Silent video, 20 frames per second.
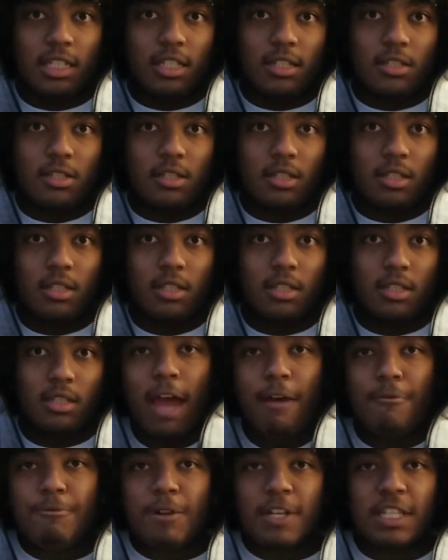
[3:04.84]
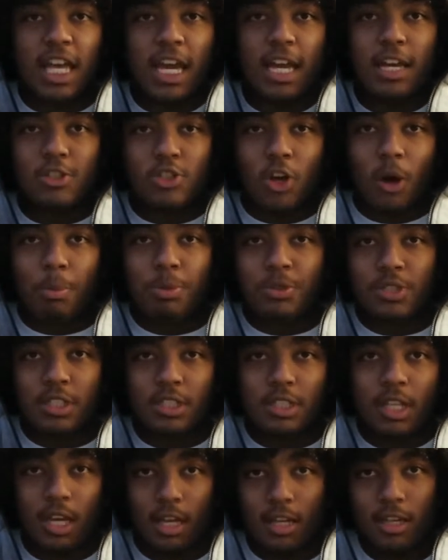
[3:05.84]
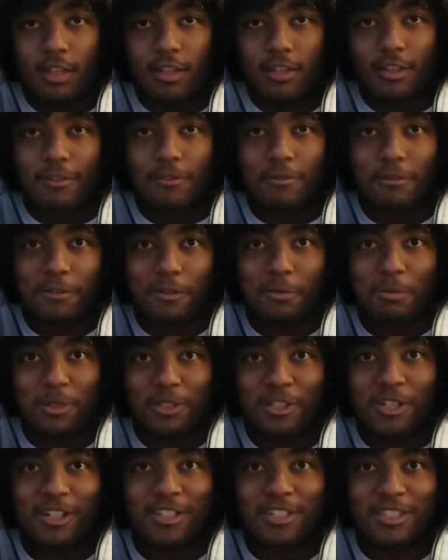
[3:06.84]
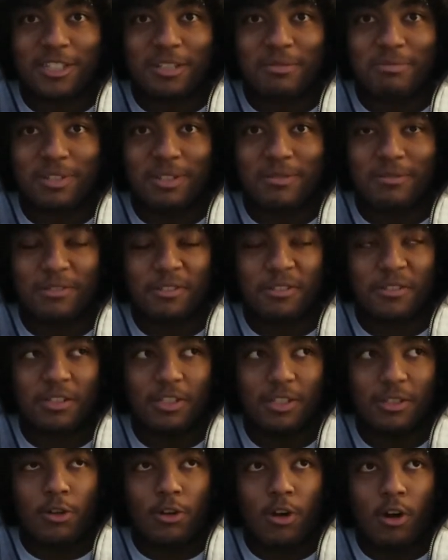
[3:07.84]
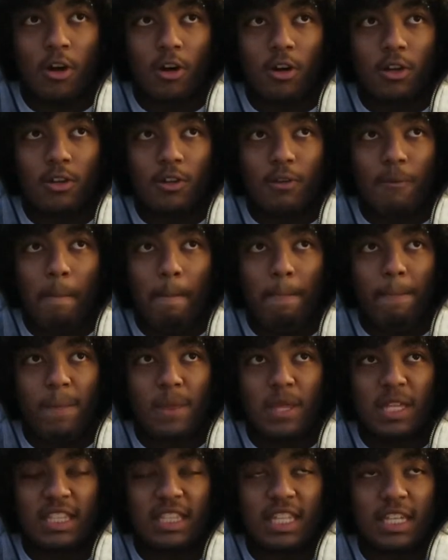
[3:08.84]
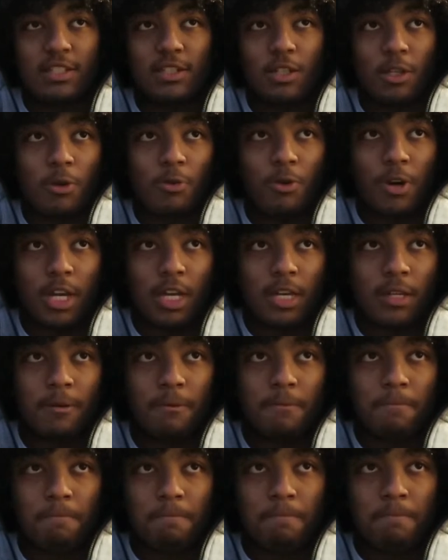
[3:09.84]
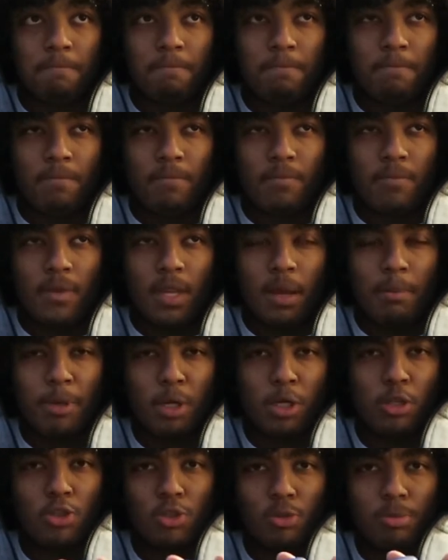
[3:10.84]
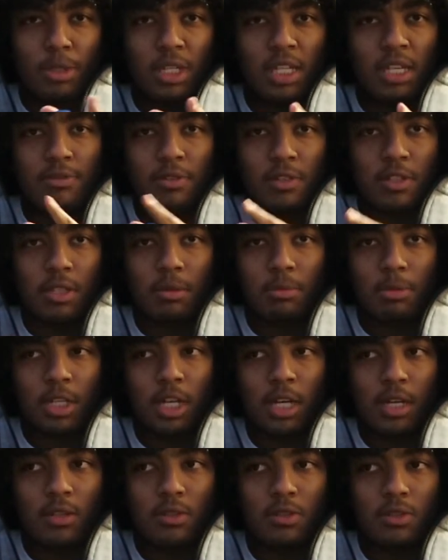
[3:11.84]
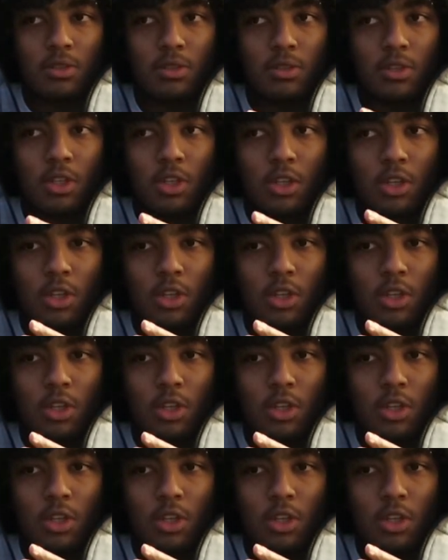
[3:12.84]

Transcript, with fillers: idiocy. Every day is opposite day for the majority of people. You're not disagreeing because you believe in something else